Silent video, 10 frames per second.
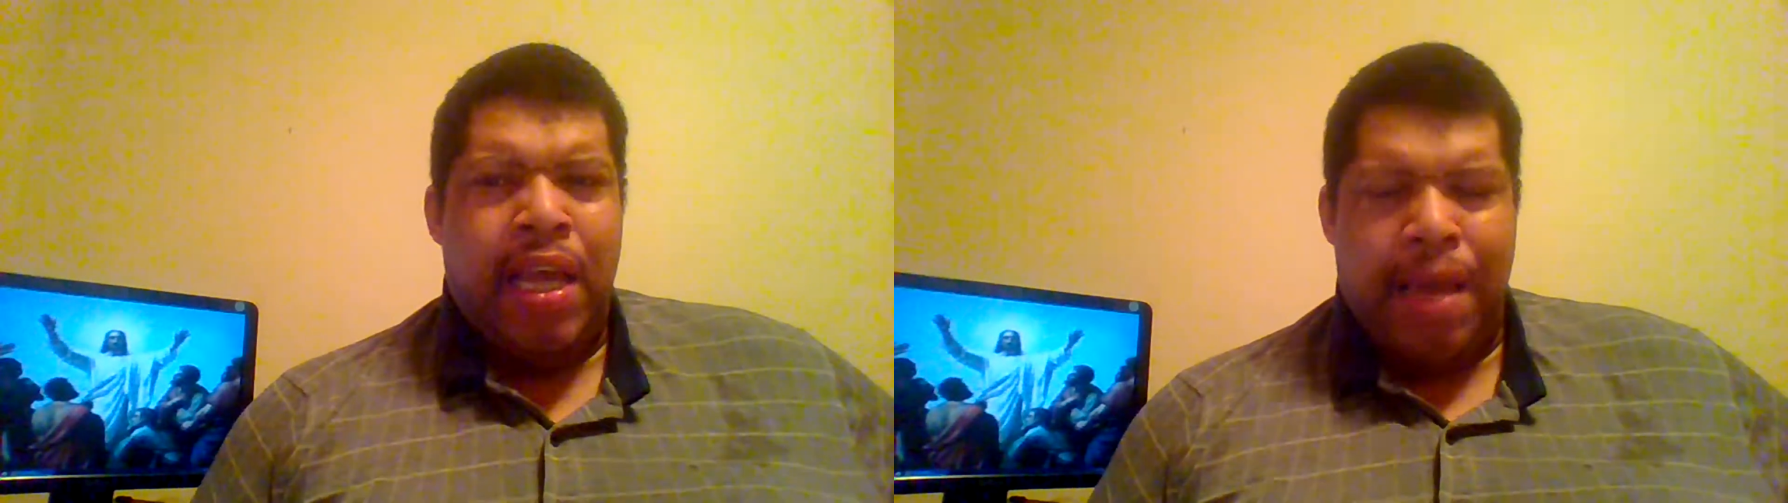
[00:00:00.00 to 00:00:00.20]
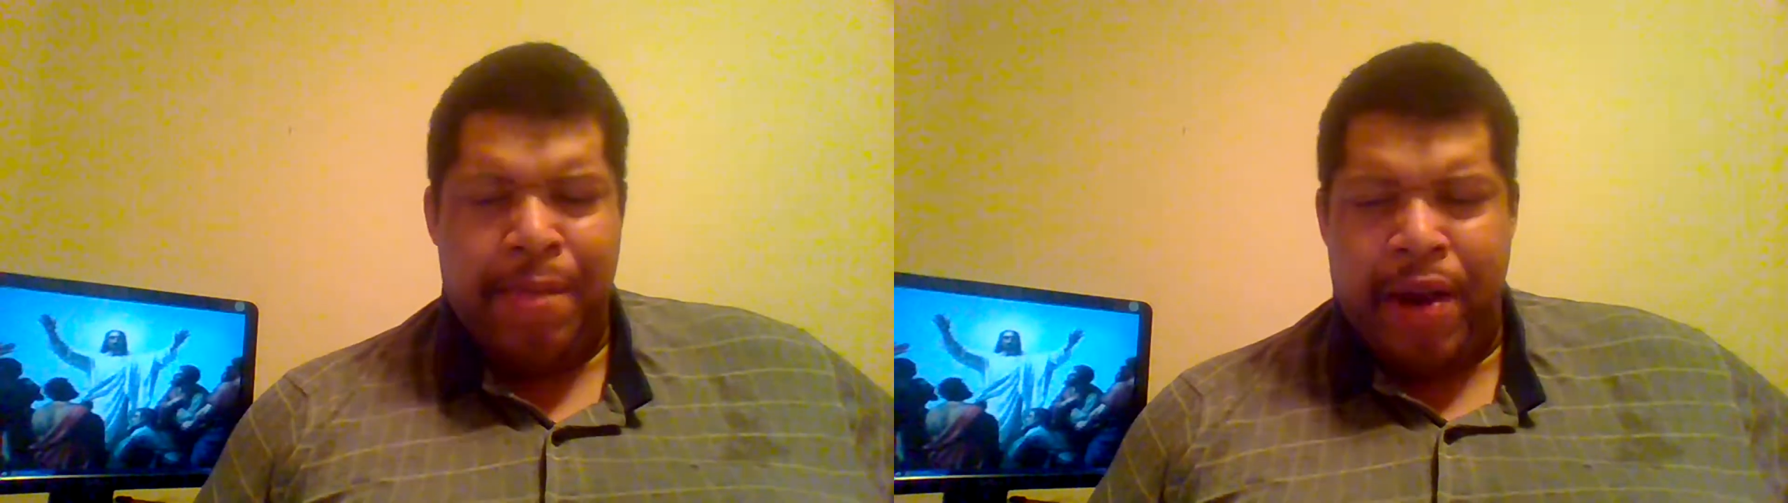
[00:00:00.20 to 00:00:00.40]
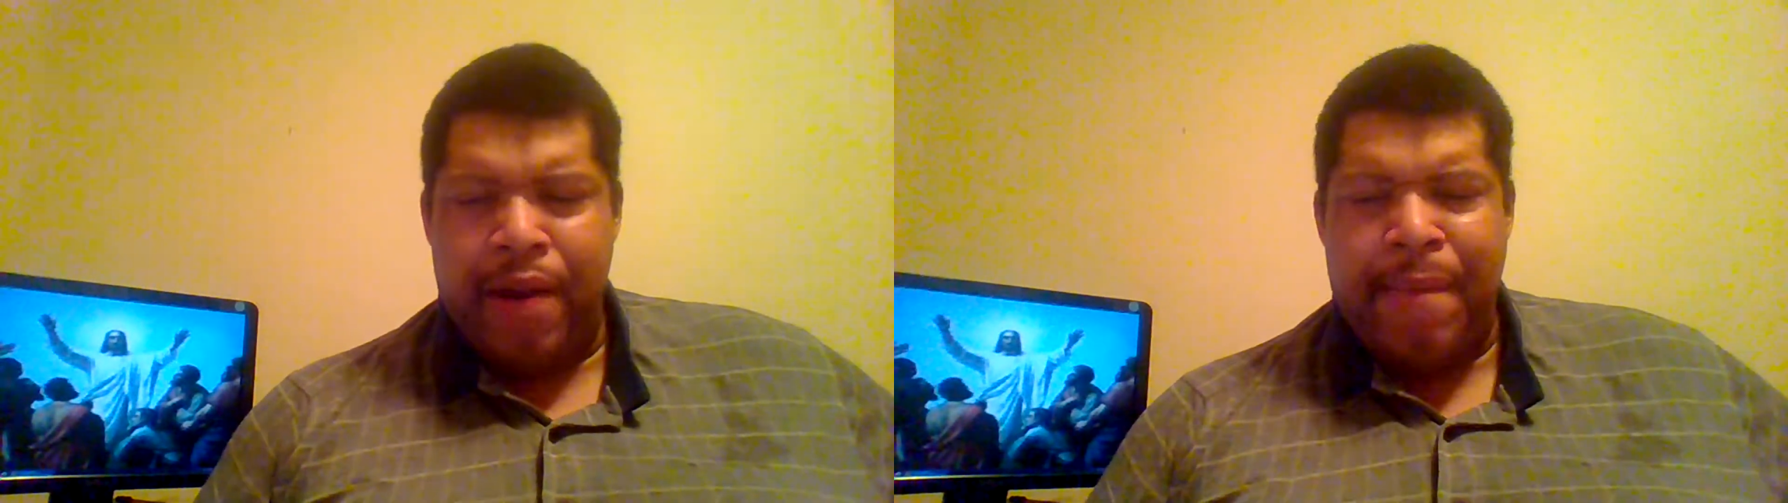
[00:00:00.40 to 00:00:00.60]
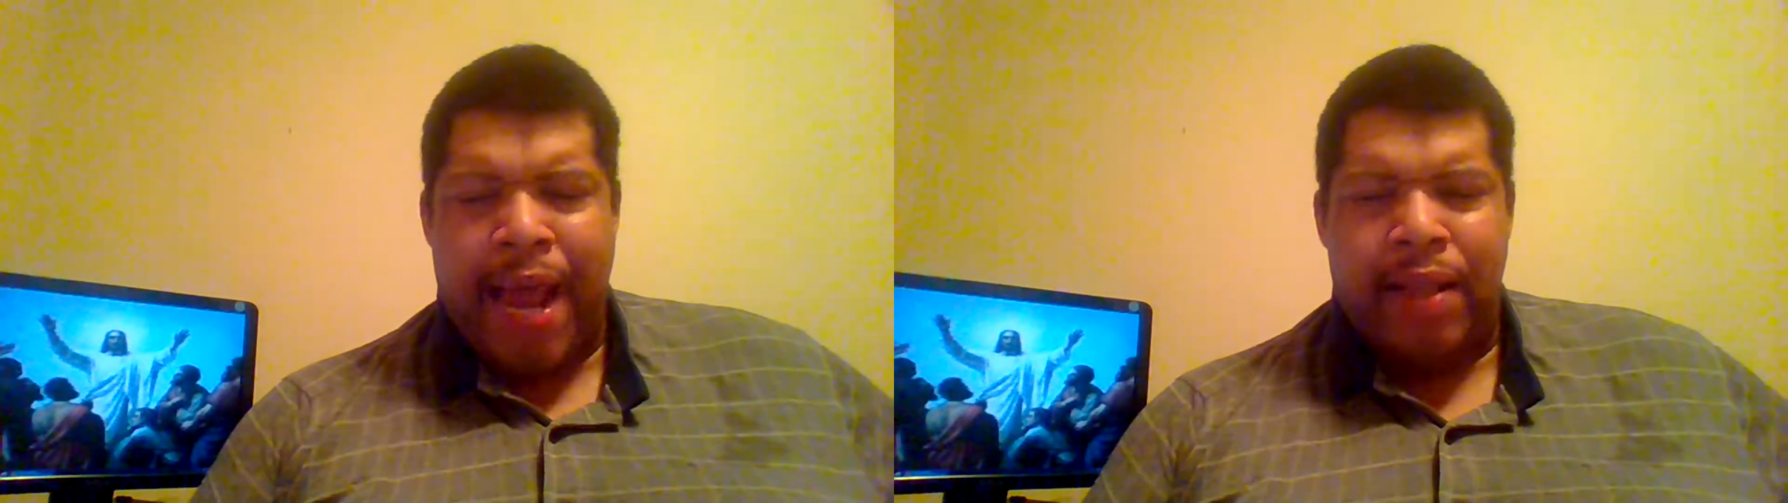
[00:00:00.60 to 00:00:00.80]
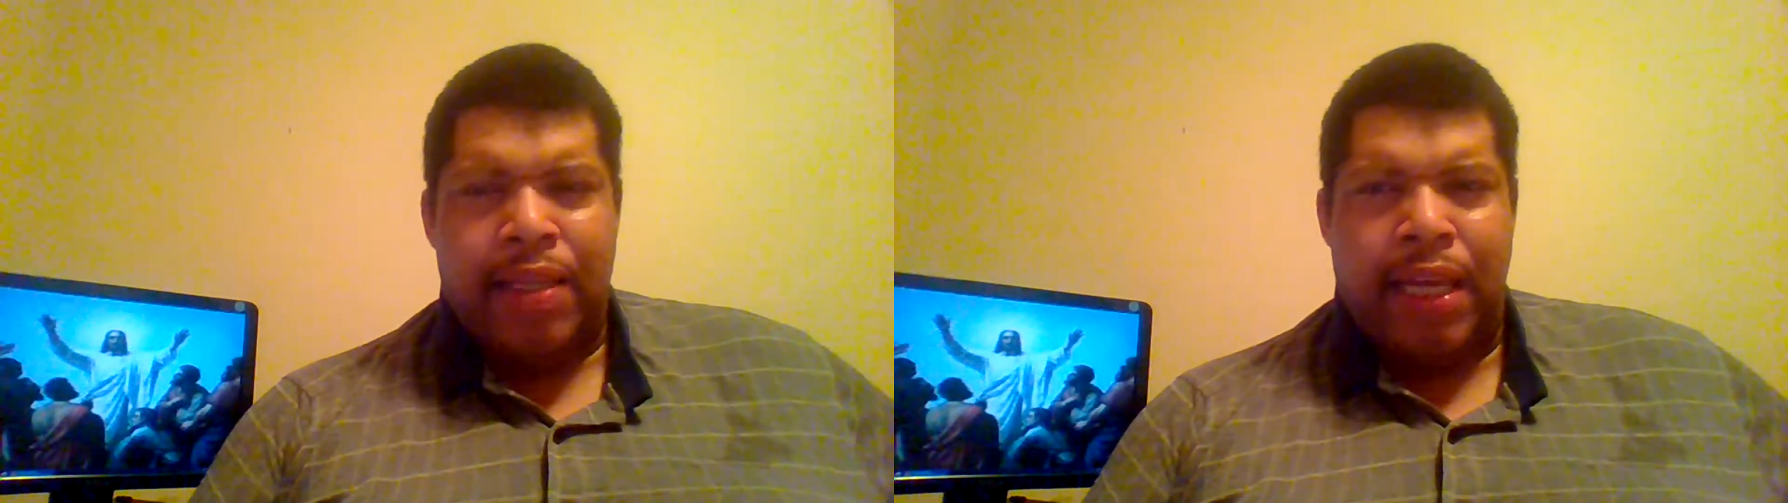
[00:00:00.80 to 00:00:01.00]
and Mary
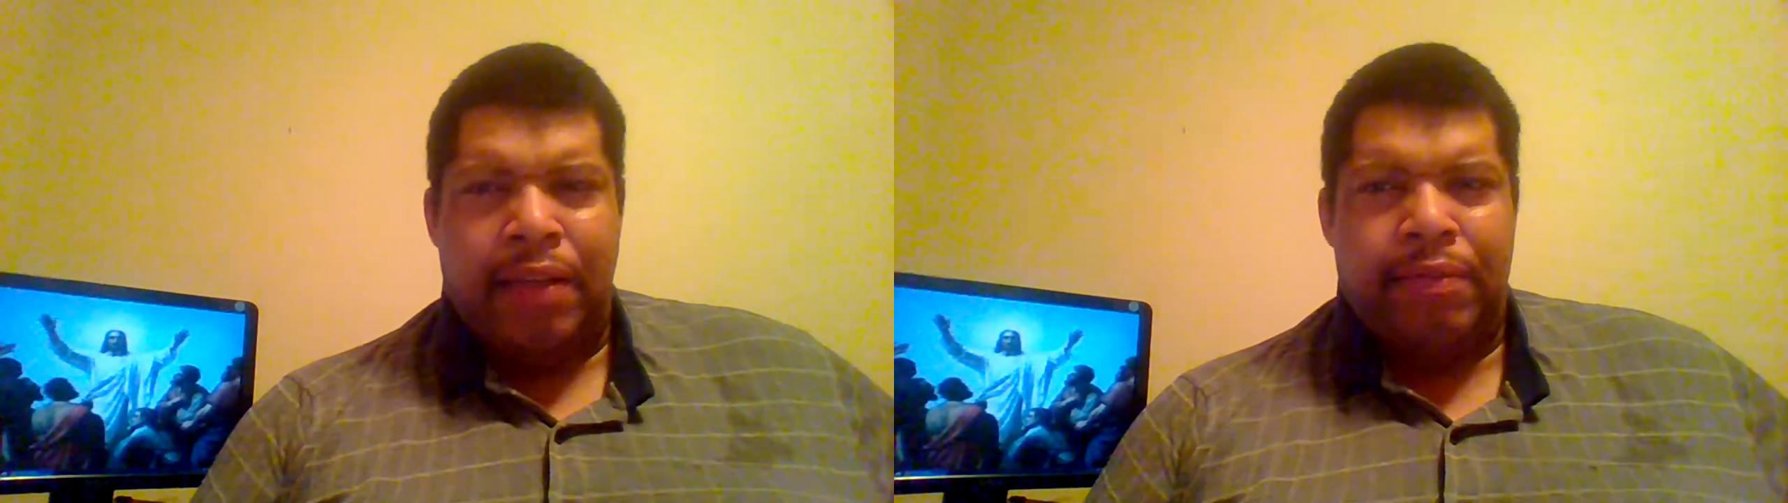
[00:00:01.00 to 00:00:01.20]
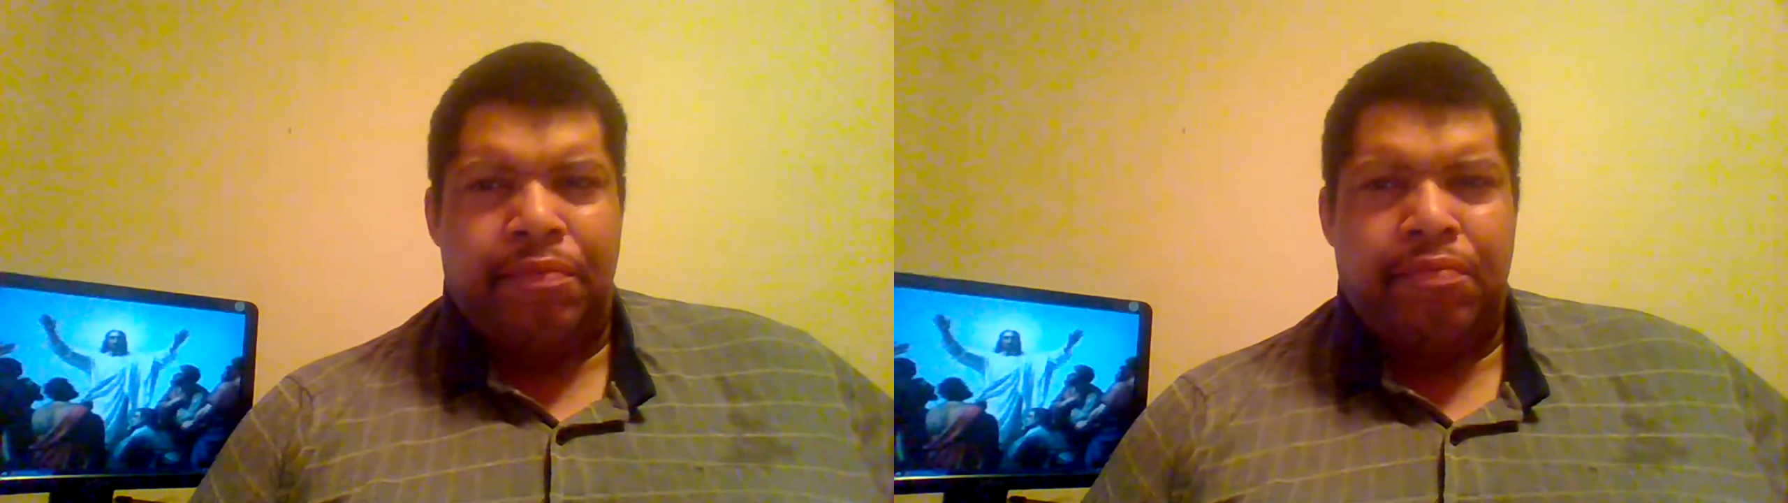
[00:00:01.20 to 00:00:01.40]
Magdalene.